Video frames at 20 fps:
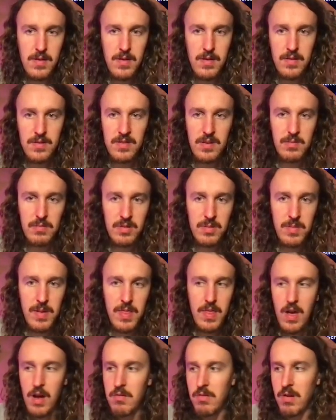Seems to be
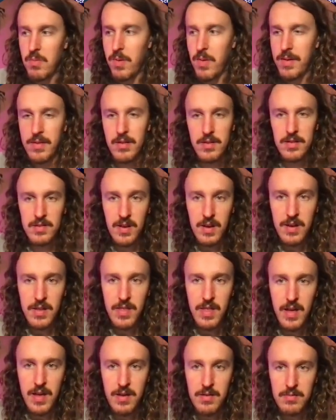the only one that's like
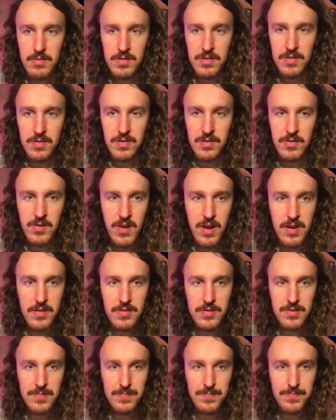that, which is strange.